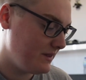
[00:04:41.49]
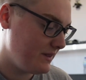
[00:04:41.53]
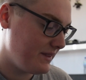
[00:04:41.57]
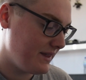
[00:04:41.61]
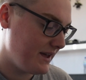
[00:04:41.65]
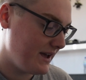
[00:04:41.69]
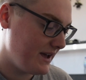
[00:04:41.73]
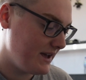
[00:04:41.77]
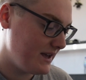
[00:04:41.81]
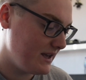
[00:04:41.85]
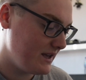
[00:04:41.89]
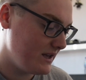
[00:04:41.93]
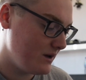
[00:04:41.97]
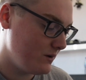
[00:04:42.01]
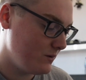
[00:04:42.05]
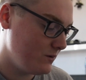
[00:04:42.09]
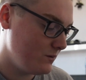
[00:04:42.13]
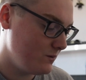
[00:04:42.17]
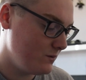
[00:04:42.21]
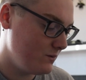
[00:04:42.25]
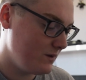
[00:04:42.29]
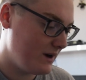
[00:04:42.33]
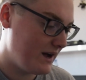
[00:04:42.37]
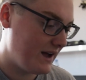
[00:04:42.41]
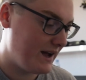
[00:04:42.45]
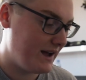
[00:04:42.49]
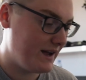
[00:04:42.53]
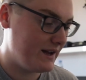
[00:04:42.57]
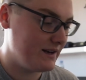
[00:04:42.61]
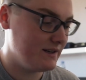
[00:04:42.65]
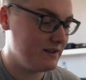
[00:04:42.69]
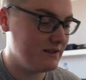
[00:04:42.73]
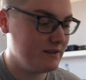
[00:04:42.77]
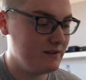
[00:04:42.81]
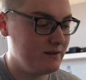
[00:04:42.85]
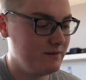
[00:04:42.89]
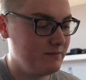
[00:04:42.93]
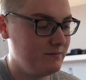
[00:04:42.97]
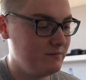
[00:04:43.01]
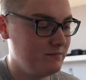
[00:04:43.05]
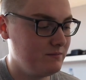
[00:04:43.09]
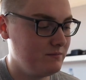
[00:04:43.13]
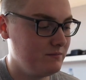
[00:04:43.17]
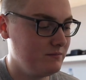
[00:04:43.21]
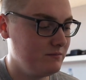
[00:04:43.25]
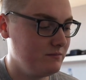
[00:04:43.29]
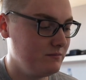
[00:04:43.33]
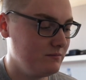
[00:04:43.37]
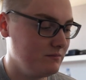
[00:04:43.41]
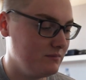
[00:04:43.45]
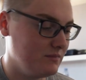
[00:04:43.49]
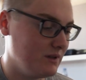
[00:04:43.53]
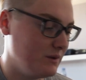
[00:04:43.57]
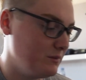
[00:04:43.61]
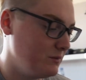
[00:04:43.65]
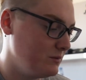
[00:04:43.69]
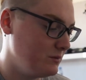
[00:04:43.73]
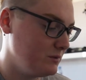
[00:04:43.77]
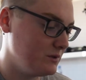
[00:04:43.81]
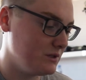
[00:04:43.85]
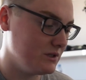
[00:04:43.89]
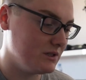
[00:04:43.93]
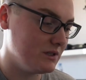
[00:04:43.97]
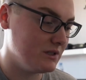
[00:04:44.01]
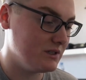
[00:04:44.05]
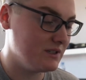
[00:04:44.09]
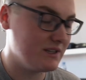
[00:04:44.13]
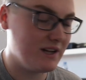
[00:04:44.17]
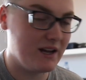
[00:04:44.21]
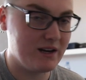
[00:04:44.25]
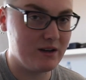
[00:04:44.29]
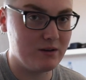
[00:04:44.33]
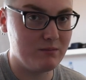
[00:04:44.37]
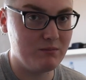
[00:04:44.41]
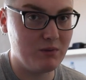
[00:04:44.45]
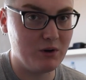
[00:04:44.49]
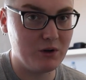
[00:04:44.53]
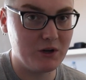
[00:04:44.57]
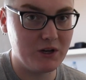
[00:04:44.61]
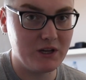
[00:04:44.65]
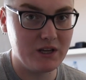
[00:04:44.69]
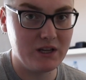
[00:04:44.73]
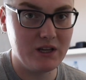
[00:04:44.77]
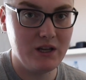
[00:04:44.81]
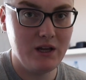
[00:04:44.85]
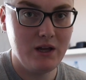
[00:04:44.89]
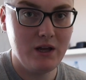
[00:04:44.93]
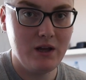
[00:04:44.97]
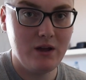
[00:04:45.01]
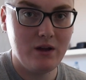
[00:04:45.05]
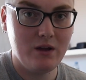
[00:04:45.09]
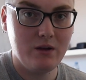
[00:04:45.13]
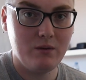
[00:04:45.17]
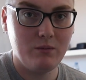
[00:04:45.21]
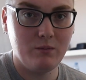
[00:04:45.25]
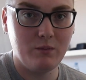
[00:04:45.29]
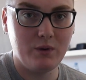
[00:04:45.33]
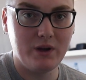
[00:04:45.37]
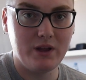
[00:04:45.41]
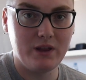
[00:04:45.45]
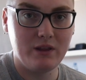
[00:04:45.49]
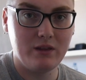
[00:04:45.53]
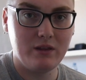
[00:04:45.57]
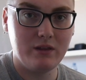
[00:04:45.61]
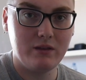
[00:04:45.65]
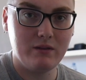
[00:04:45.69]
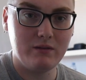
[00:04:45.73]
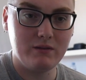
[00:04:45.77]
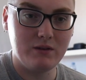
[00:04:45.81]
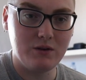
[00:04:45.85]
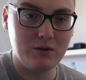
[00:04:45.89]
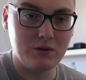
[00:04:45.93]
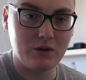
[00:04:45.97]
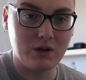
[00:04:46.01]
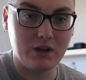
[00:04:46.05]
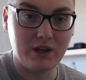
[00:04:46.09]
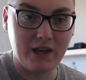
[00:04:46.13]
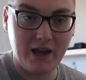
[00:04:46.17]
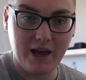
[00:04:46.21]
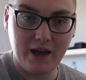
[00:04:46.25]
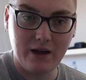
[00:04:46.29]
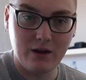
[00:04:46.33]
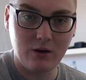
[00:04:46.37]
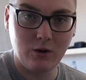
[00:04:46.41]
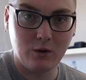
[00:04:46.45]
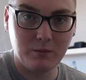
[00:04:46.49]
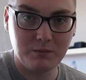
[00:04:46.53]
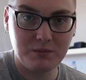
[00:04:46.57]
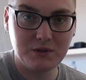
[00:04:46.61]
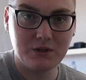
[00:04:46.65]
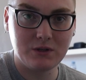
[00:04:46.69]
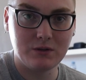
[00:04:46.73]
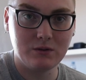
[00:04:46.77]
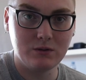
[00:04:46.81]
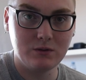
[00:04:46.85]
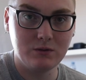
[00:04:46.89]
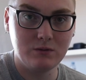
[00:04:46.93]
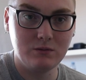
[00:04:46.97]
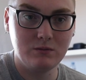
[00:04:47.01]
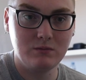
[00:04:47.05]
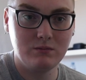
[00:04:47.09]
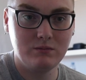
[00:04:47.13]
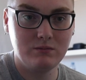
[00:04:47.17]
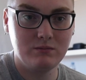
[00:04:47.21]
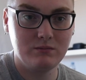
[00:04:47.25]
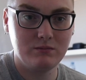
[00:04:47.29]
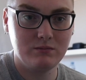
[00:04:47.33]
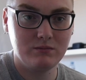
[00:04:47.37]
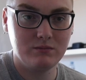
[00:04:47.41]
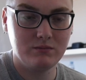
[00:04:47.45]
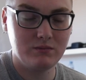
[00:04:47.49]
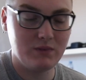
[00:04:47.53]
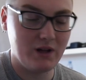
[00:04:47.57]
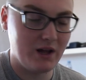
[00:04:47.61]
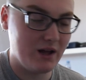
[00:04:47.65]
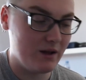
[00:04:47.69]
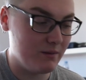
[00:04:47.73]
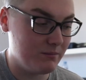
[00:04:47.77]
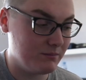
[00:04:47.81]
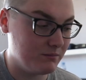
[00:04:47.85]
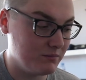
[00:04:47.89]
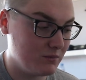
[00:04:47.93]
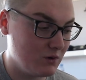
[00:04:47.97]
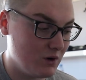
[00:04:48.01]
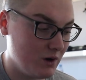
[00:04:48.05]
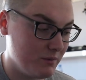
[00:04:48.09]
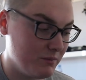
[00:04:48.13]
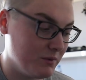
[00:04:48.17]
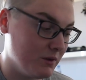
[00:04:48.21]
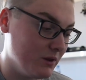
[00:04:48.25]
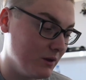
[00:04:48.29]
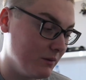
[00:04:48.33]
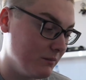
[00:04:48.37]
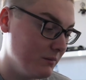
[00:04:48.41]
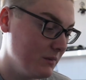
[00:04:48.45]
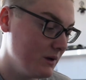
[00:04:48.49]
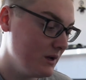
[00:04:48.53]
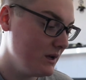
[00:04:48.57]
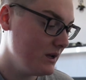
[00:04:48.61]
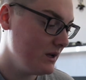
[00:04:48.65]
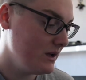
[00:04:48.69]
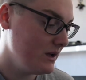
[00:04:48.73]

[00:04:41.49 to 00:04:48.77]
they were all just a standard body with, you could get an optional grip for them.